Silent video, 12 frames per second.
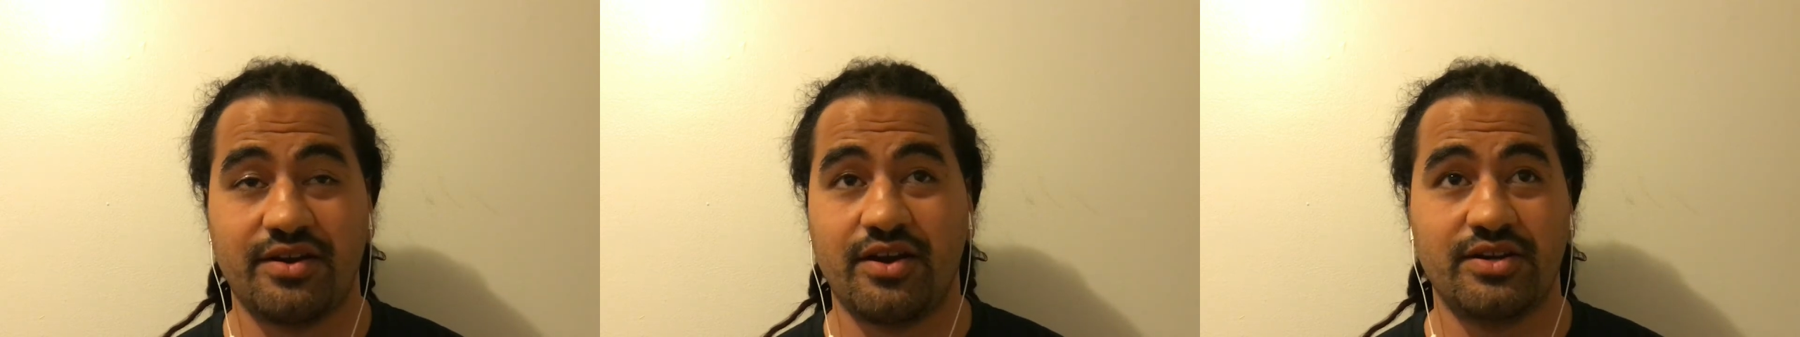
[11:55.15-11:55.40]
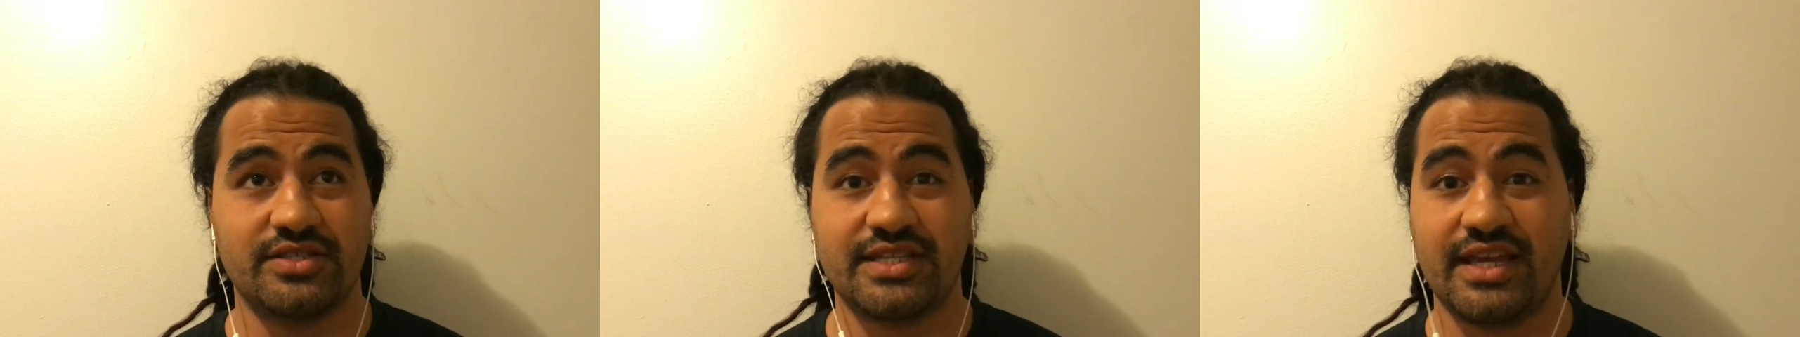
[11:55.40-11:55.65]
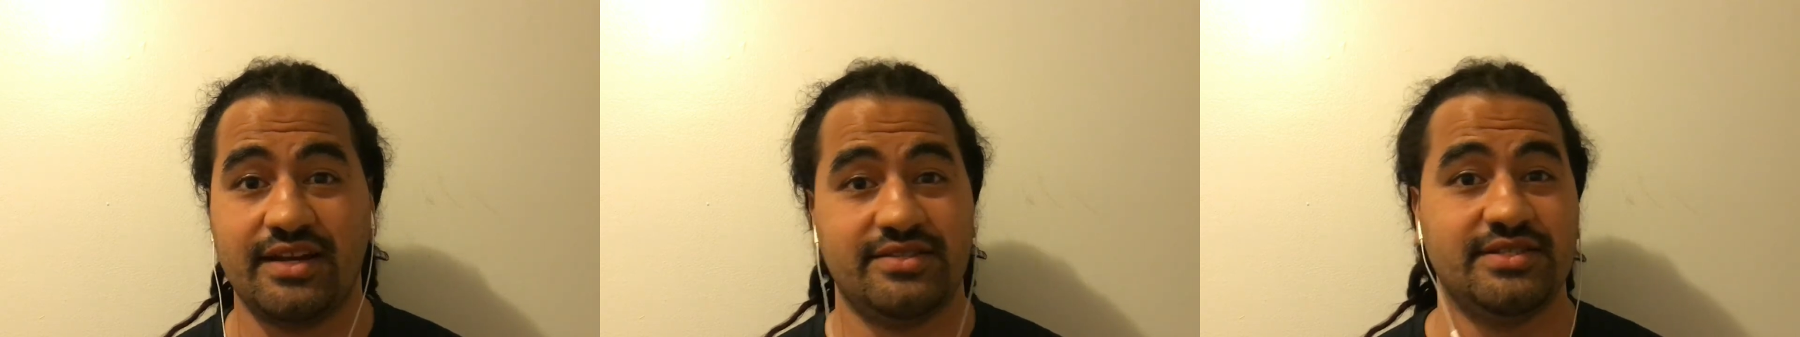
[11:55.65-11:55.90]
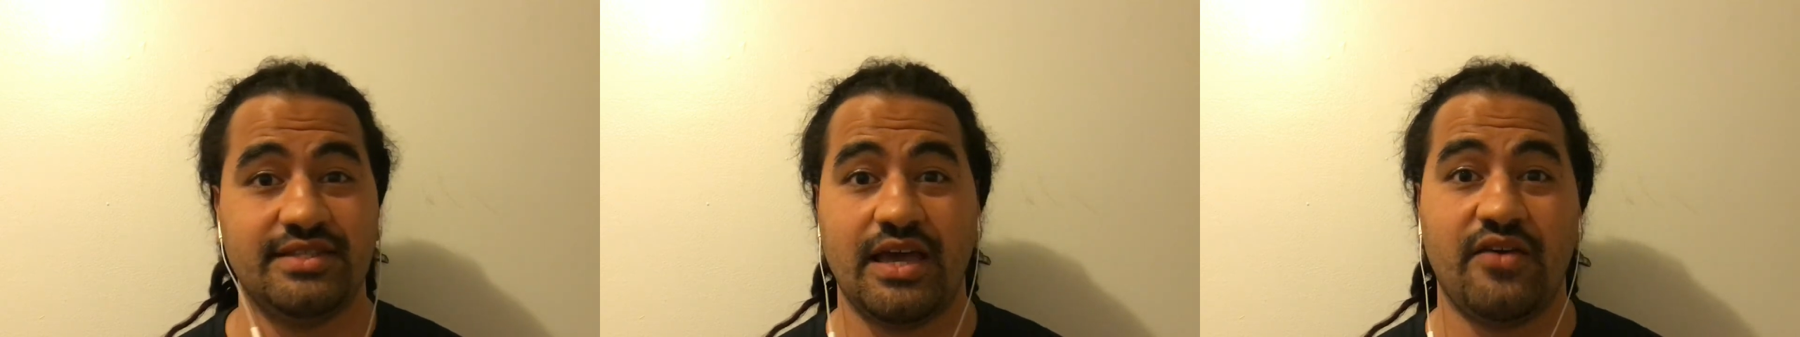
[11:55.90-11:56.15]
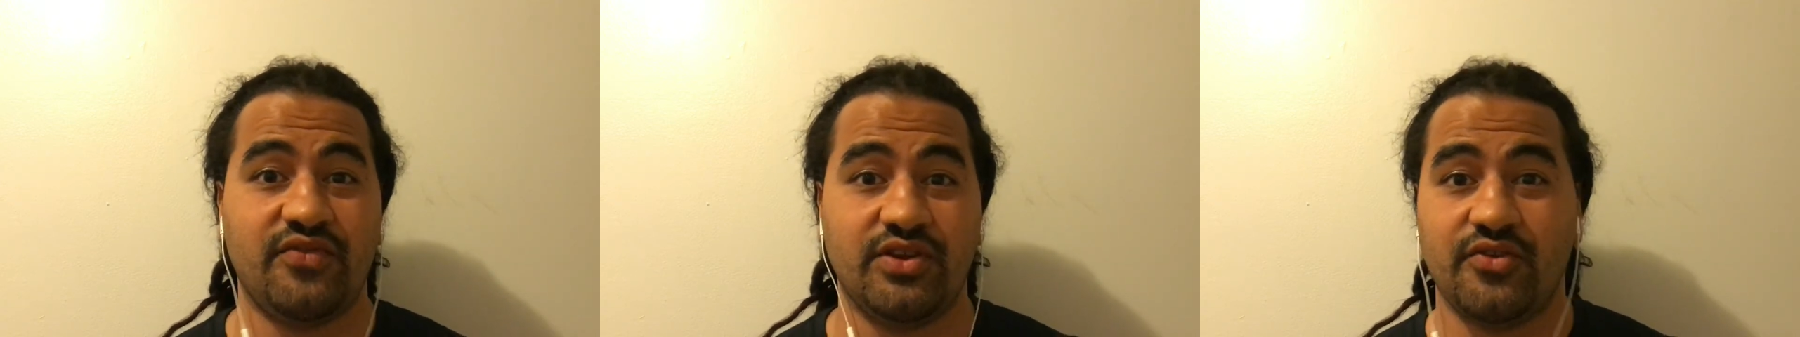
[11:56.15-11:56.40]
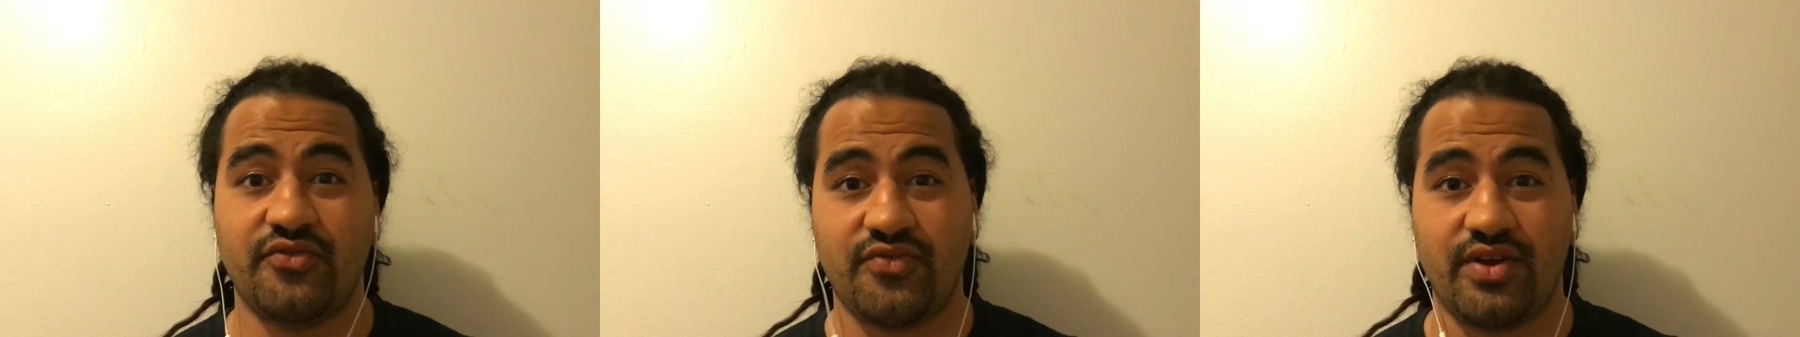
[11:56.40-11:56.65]
are scared to death, and
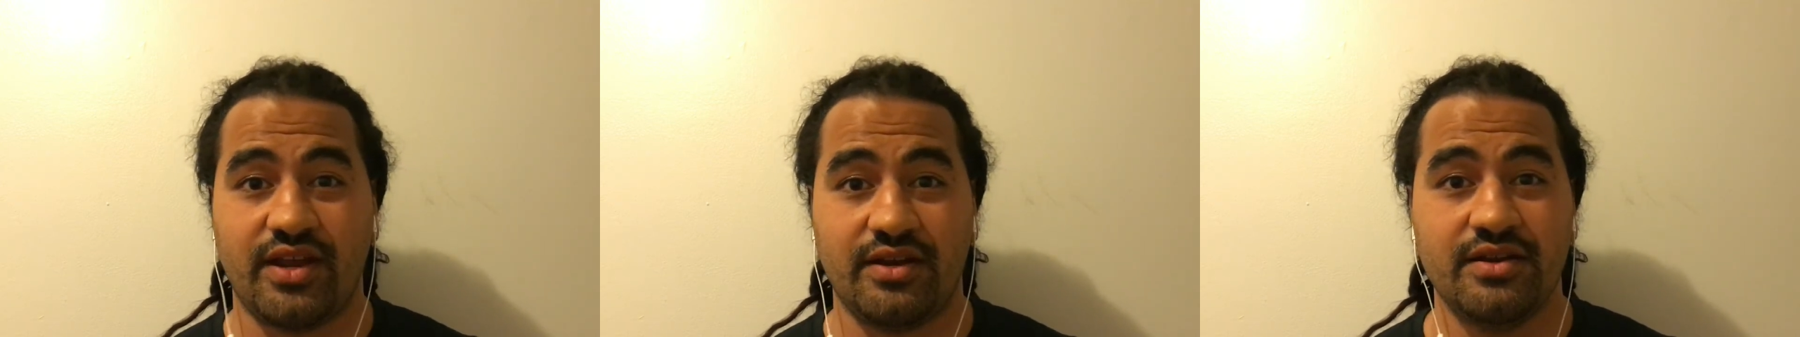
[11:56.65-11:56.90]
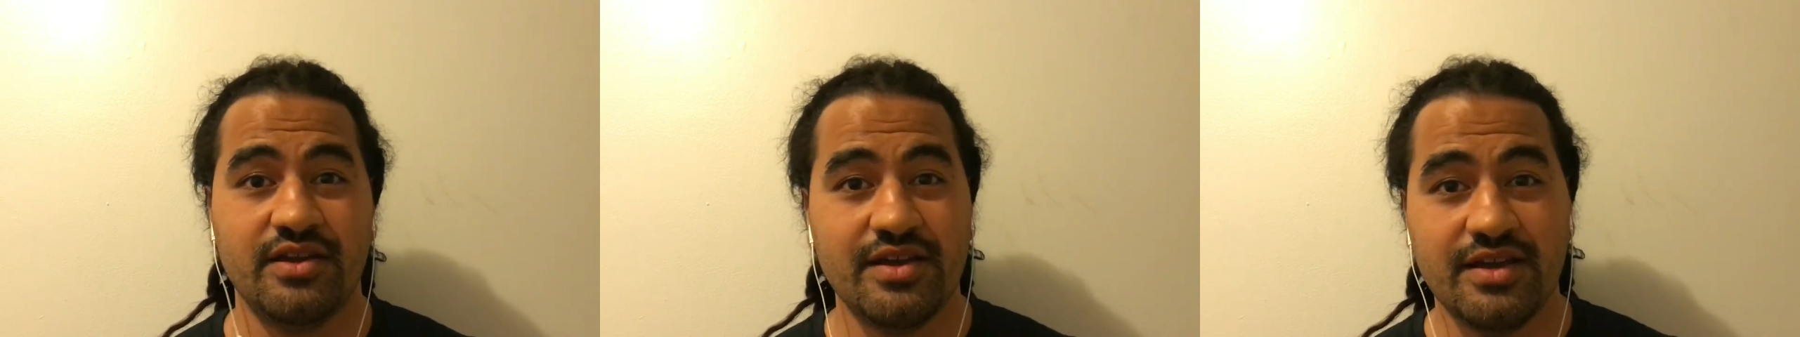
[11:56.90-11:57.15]
your friend